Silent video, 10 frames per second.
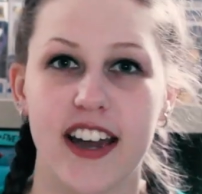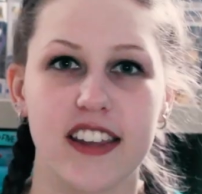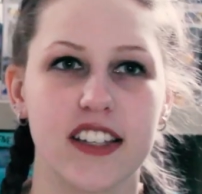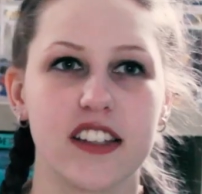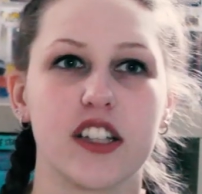I
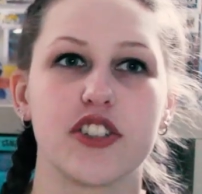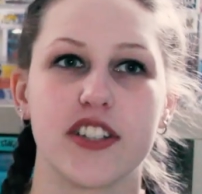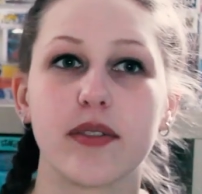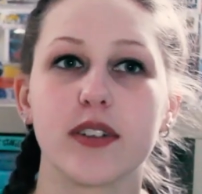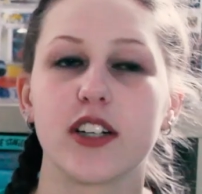think they're
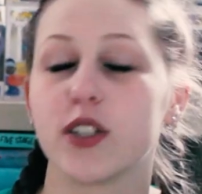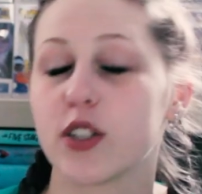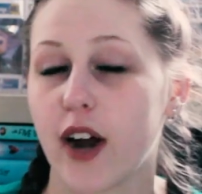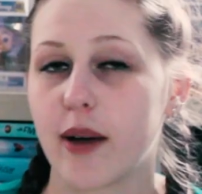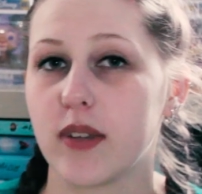definitely going to
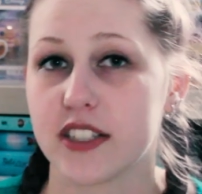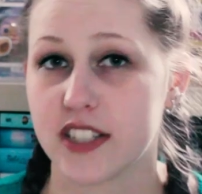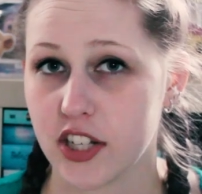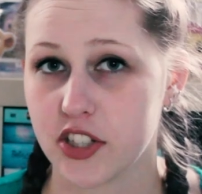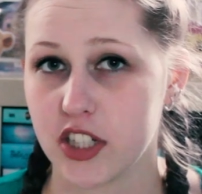grab the
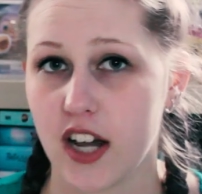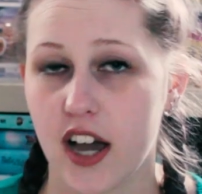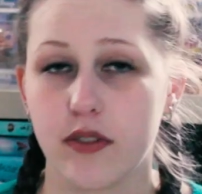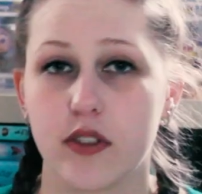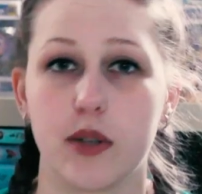attention
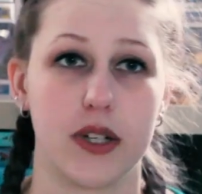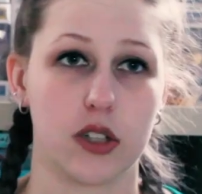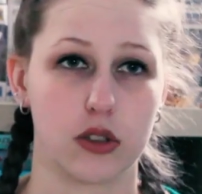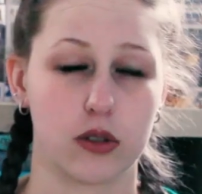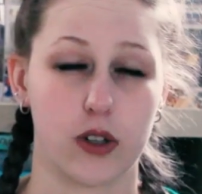of the
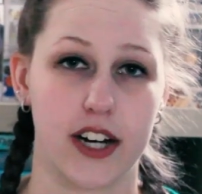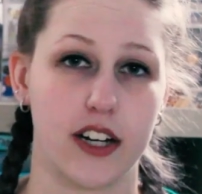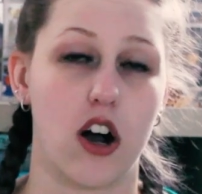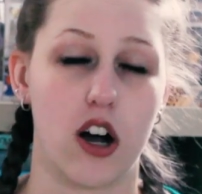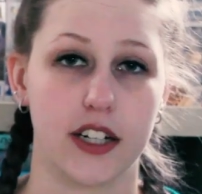middle
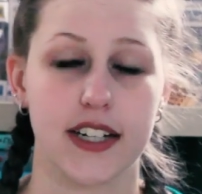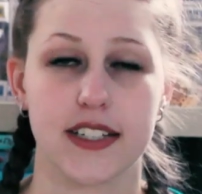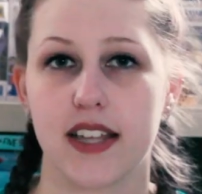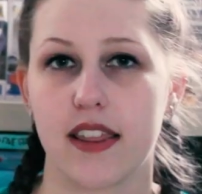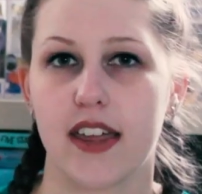grade
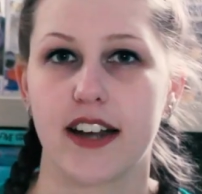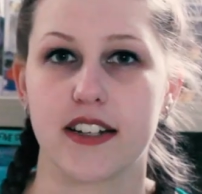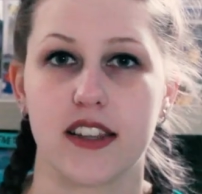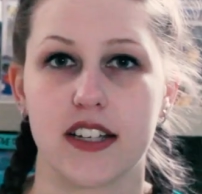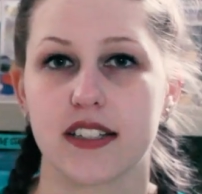audience
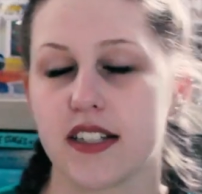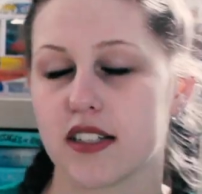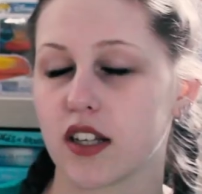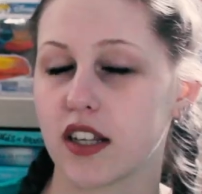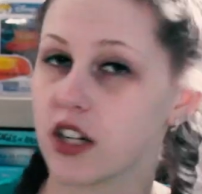that this
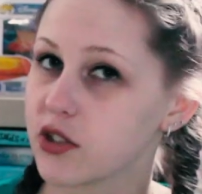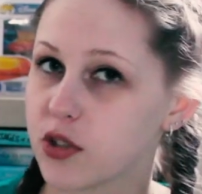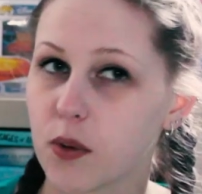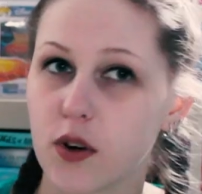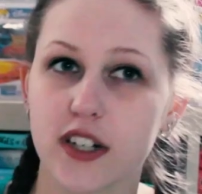is geared
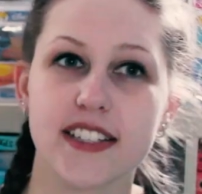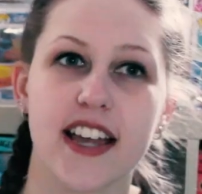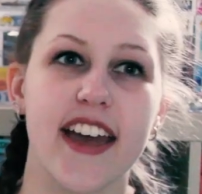towards,